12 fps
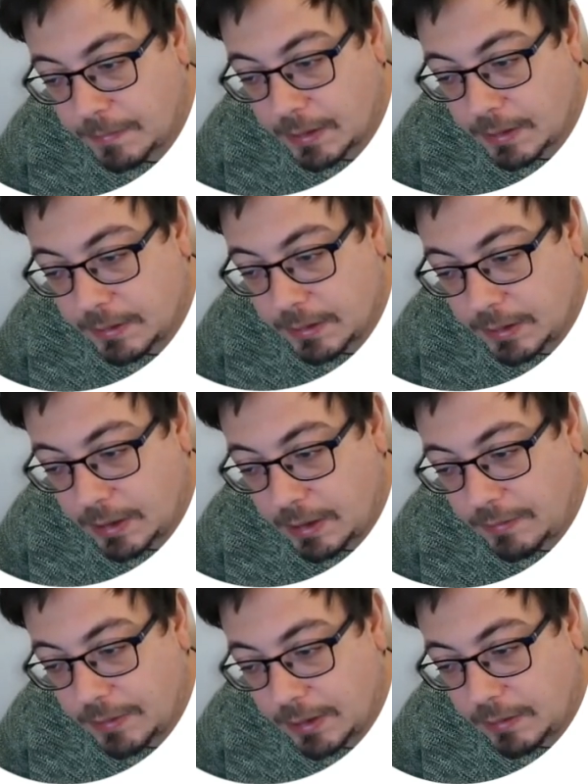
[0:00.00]
the
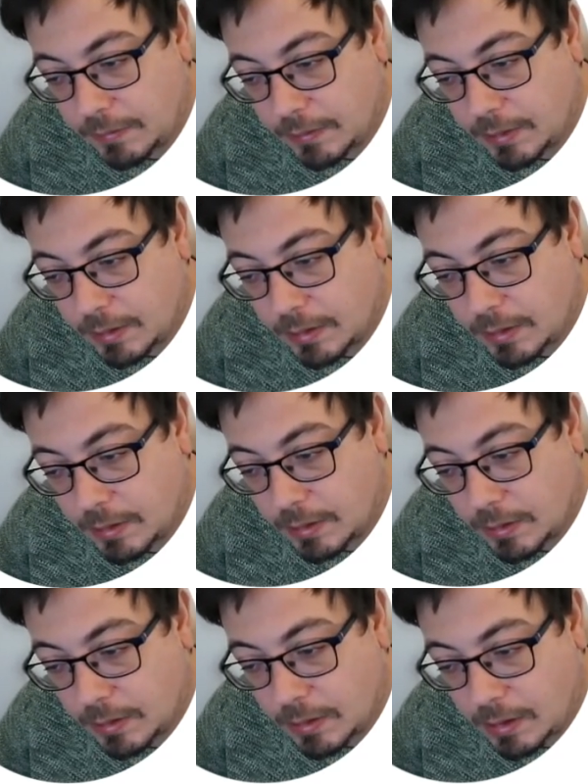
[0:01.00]
derivative
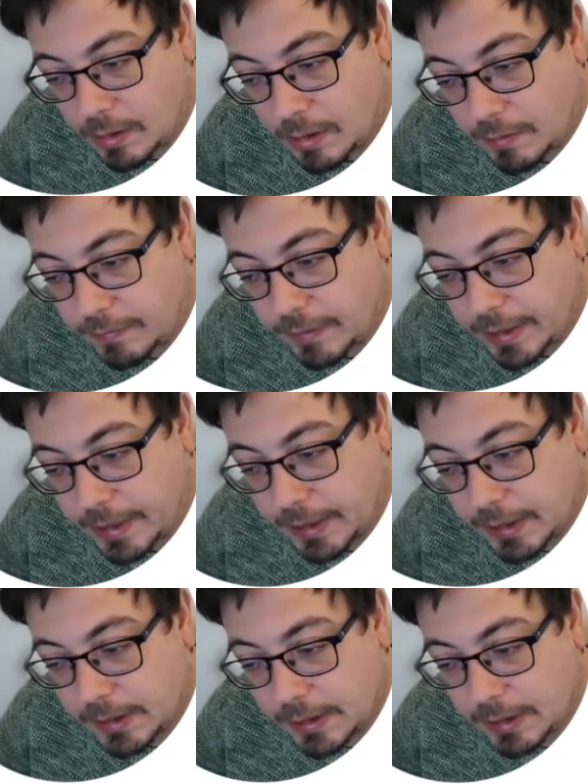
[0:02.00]
of x,